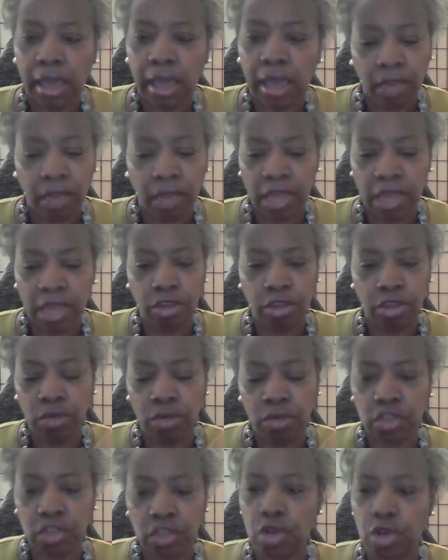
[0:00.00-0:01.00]
that you
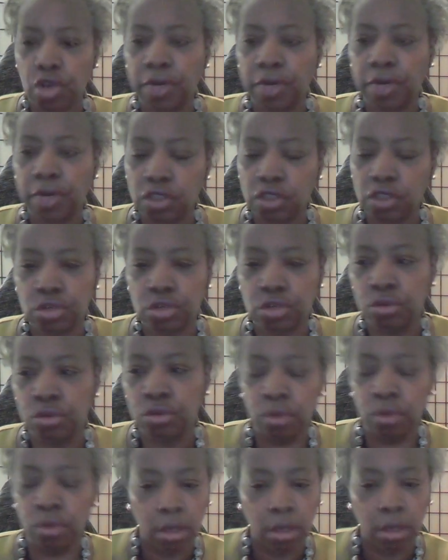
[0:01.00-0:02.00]
can turn
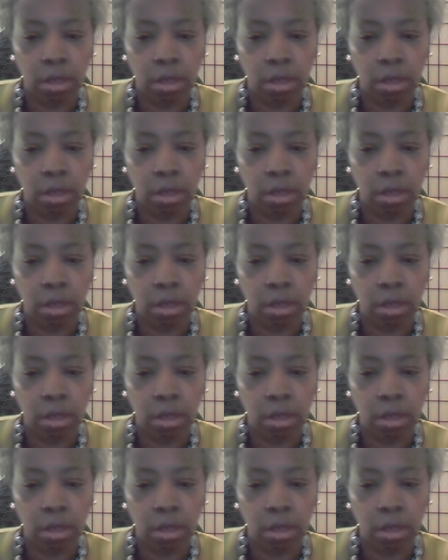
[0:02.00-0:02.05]
into